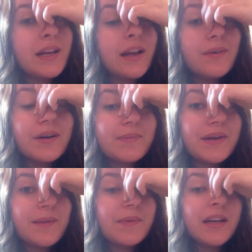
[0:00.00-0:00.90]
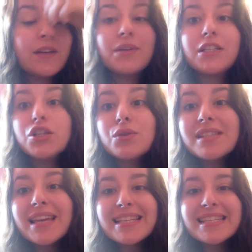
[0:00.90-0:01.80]
1 hour, but I'm gonna
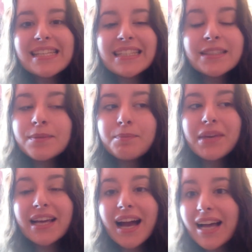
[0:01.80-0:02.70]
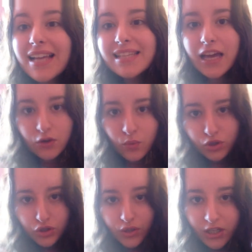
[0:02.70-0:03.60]
reduce it because I don't
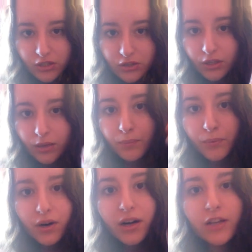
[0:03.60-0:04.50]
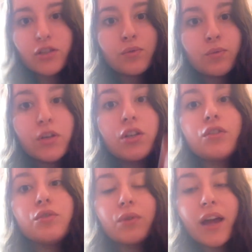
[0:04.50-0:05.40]
want you guys to get bored. I just want you
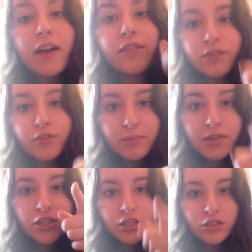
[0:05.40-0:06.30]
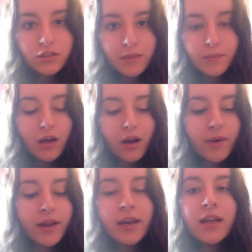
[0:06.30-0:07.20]
to have information to keep
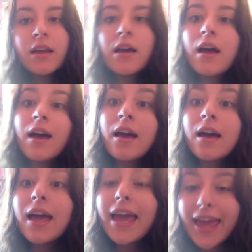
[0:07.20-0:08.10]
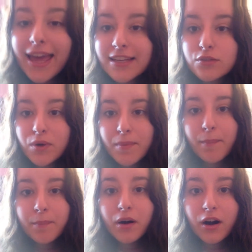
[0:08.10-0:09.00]
going. And
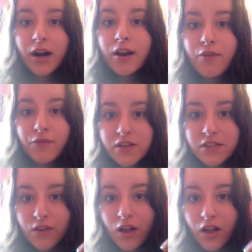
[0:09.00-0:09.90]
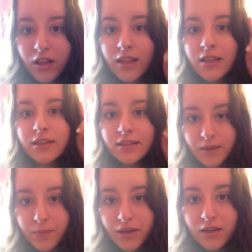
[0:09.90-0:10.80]
remember, first of all,
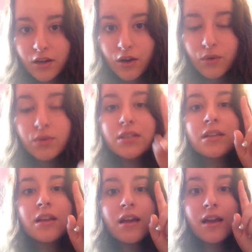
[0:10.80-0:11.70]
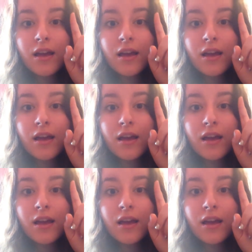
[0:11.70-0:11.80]
keep in note,